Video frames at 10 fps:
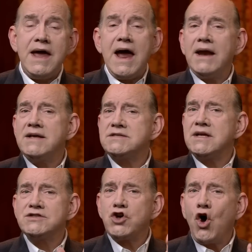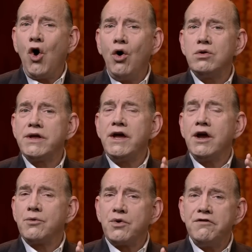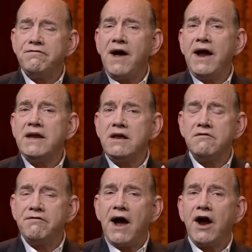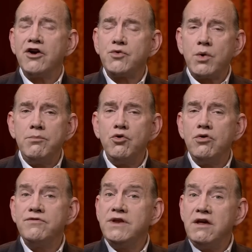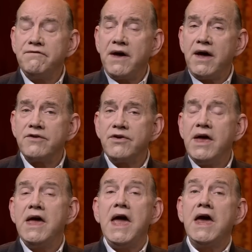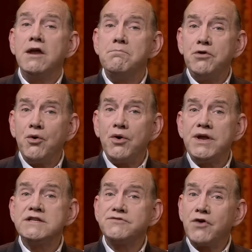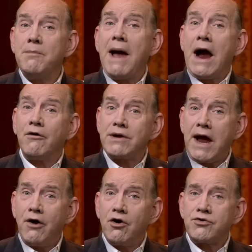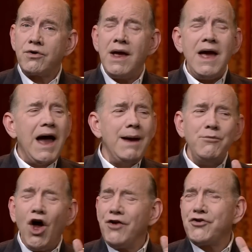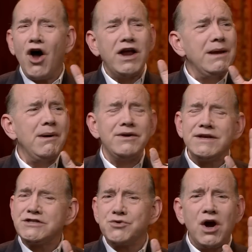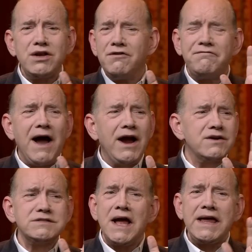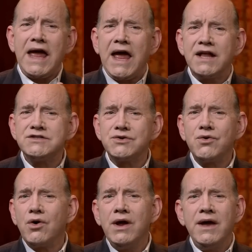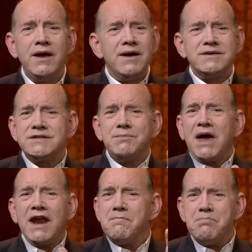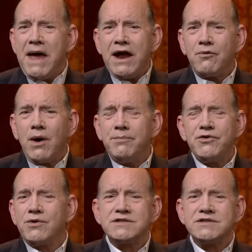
And He sends a holy, refining fire to remove defects and impurities from our character. I'm not talking about destructive fires like cancer or some kind of bankruptcy or